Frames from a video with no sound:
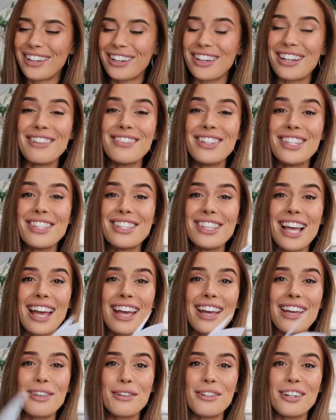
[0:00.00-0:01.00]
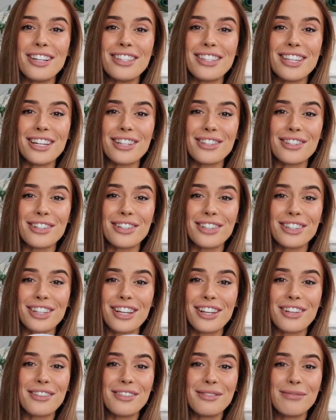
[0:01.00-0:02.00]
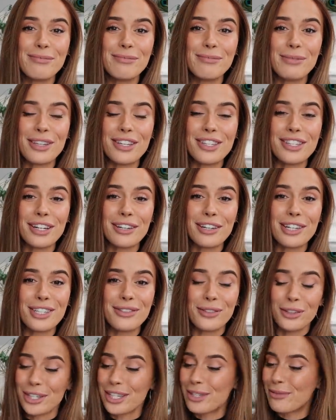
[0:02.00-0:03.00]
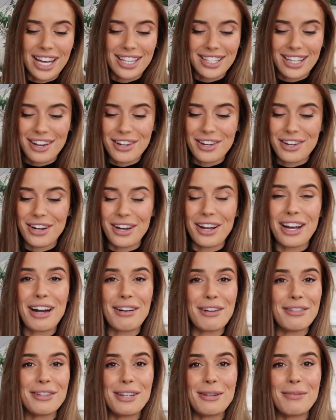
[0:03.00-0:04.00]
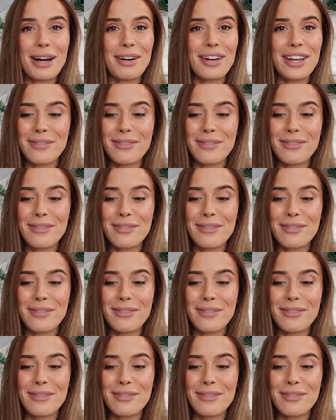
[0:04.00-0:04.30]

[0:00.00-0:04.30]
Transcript: can't even say the word TikTok with a serious voice. That's how you know how I feel about